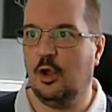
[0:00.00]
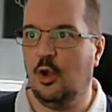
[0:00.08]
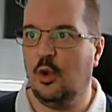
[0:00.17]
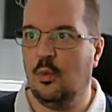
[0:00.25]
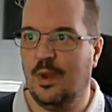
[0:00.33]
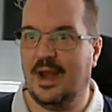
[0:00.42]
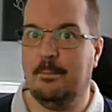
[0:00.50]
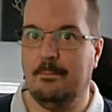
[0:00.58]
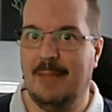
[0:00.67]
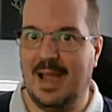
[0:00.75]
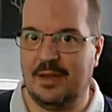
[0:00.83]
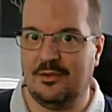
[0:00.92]
When a
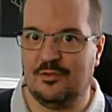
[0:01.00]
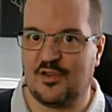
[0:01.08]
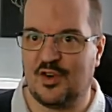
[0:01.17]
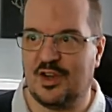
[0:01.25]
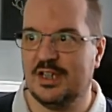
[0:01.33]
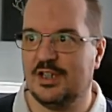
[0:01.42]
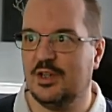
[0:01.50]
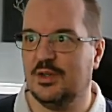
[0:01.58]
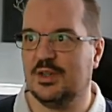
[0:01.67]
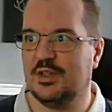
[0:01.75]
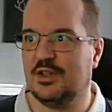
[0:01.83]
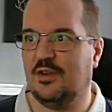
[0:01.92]
man tries to use the
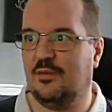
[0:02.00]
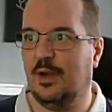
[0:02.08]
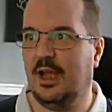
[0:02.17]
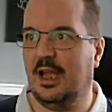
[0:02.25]
software,